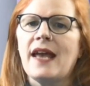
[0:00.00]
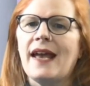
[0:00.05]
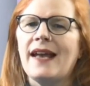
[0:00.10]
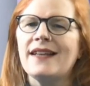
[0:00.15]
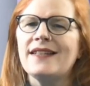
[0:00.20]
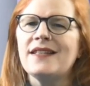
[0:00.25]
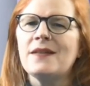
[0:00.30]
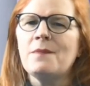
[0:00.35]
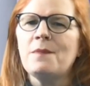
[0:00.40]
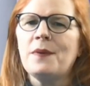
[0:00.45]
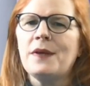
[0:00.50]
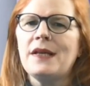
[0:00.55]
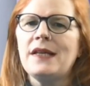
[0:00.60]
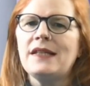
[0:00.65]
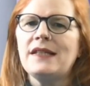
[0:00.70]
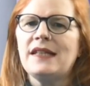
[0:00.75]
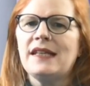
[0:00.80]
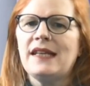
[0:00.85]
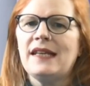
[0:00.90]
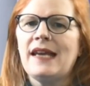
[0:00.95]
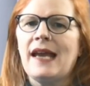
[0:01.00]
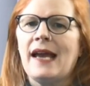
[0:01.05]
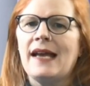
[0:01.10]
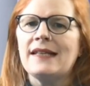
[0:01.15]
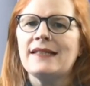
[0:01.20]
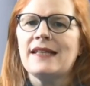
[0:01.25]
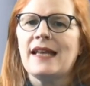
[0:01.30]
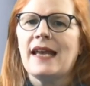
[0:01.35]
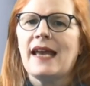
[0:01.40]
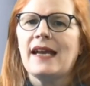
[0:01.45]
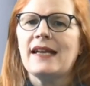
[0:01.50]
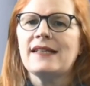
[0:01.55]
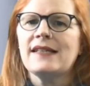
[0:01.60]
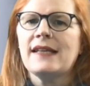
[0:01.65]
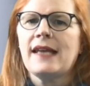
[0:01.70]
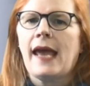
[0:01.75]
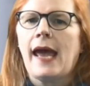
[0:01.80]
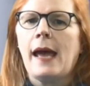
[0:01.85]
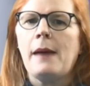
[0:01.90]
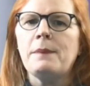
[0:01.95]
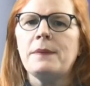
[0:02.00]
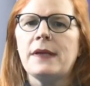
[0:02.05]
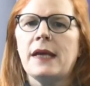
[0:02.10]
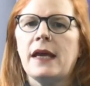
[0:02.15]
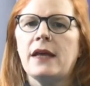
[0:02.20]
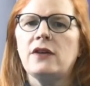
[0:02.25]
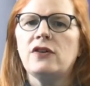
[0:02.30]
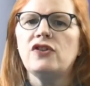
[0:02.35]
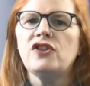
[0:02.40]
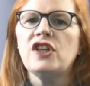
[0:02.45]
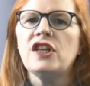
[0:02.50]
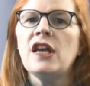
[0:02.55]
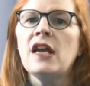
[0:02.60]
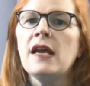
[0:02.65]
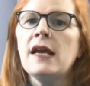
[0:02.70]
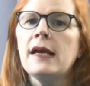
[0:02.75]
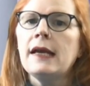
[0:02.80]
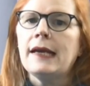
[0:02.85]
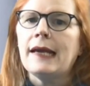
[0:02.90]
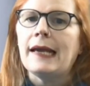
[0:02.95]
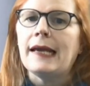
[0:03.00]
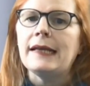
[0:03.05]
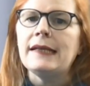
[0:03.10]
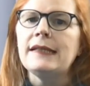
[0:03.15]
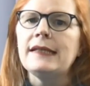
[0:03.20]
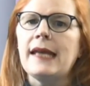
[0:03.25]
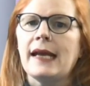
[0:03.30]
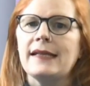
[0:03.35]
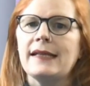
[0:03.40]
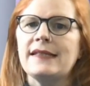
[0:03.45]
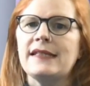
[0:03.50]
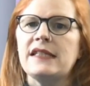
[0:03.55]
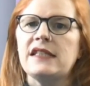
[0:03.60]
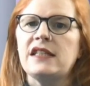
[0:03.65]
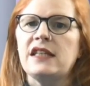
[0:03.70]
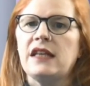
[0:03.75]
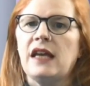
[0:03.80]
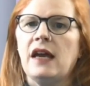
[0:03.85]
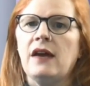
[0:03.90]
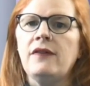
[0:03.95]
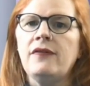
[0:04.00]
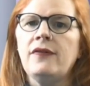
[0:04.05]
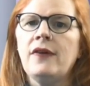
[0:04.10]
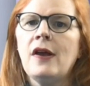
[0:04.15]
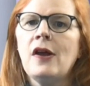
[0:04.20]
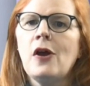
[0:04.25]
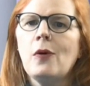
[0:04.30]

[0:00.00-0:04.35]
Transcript: S&P TSX Capped Energy Index ETF,